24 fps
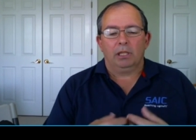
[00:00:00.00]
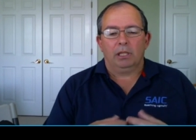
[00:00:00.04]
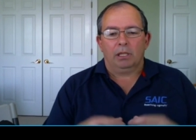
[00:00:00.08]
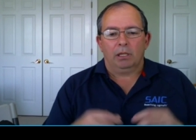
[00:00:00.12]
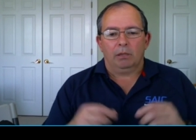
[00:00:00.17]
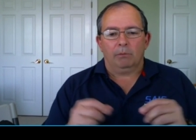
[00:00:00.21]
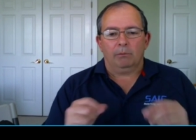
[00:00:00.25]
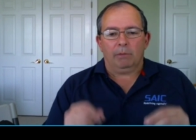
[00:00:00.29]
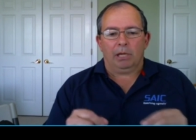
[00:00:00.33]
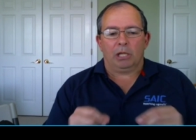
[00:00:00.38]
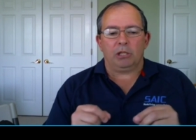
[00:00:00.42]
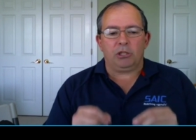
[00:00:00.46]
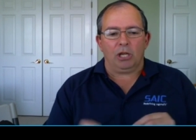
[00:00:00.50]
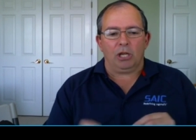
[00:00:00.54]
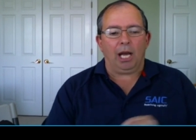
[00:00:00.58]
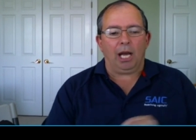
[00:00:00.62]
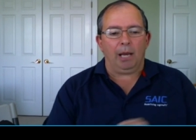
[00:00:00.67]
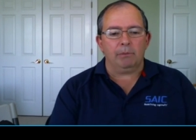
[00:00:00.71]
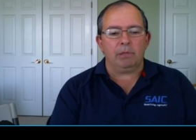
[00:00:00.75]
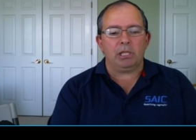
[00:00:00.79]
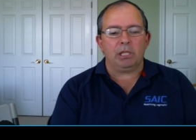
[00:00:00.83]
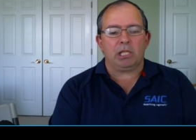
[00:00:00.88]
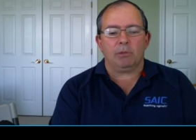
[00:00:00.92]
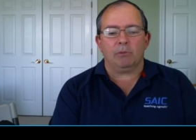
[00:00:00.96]
My job
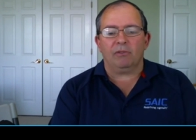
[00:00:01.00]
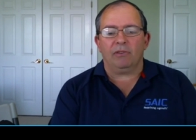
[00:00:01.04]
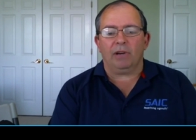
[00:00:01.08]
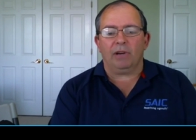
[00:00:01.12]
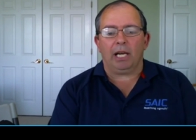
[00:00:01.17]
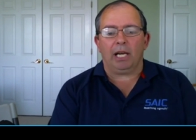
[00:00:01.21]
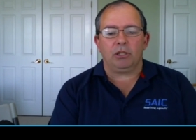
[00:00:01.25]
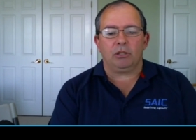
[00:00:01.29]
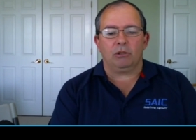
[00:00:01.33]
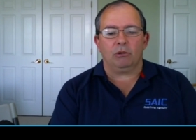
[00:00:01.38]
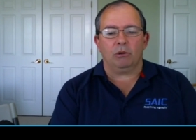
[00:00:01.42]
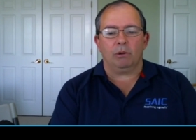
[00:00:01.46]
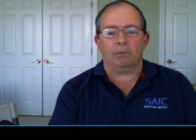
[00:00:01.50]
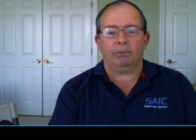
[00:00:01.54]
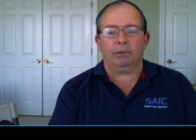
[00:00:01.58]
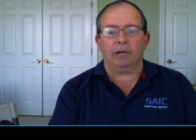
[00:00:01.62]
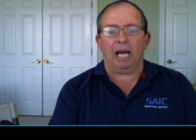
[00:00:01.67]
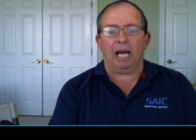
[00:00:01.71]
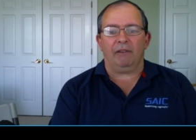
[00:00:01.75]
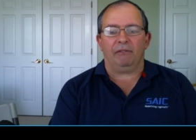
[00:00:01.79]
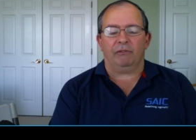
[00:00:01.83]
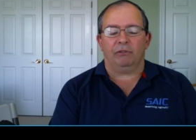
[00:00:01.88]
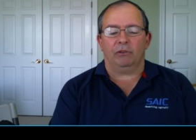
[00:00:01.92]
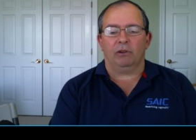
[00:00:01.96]
is to provide you a
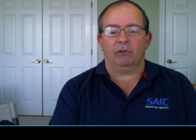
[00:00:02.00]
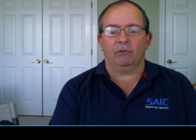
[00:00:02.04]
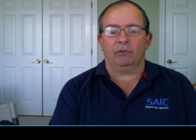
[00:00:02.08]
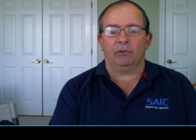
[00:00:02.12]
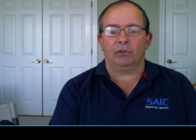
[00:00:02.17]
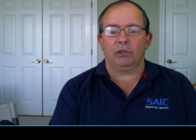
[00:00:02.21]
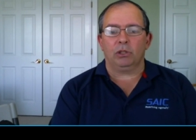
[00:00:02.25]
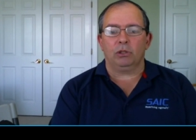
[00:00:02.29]
platform for you